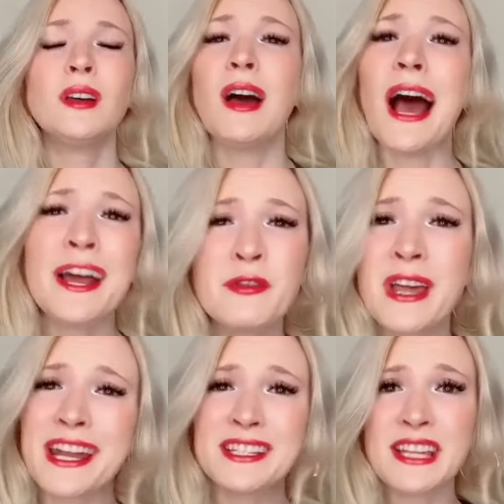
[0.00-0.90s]
I don't get
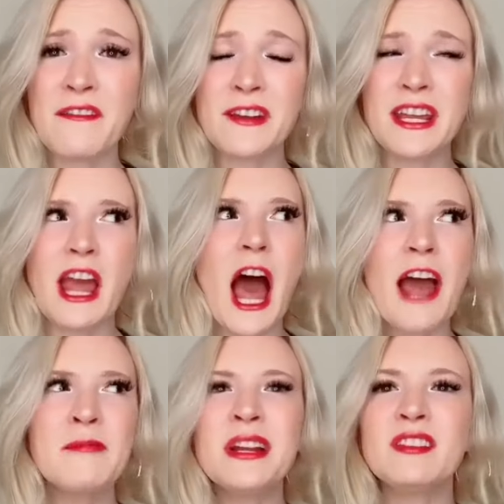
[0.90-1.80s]
it, Stephanie. I've
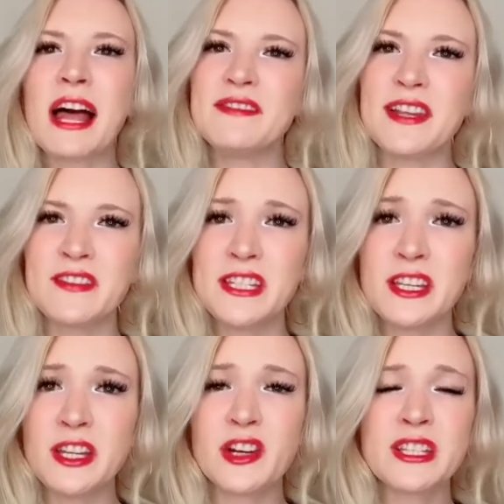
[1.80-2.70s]
been alive 17
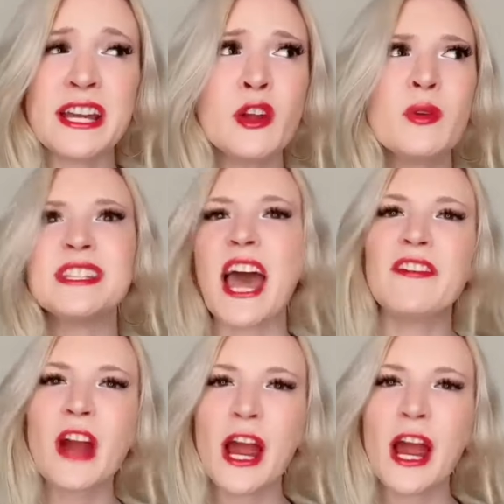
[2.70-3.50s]
years, and no one's ever had a